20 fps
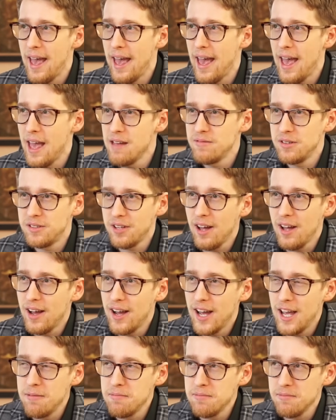every
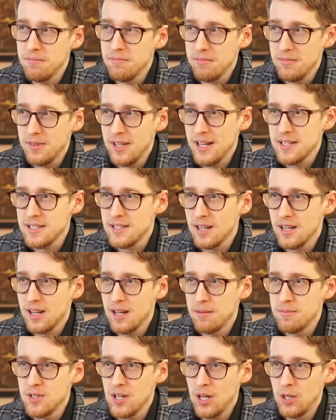time Tesla
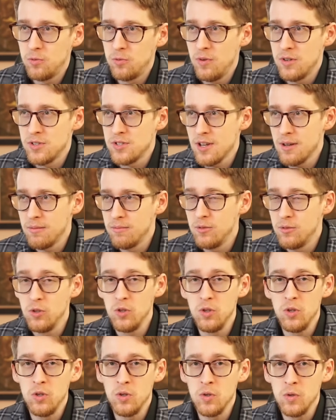comes out with some
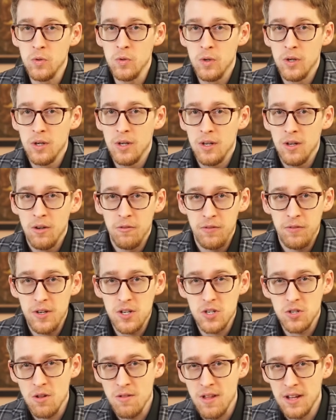new
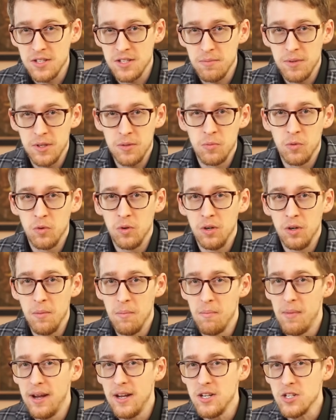feature that's a bit more
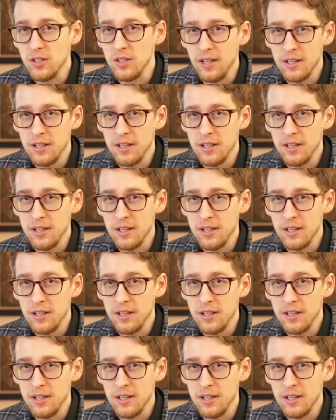major,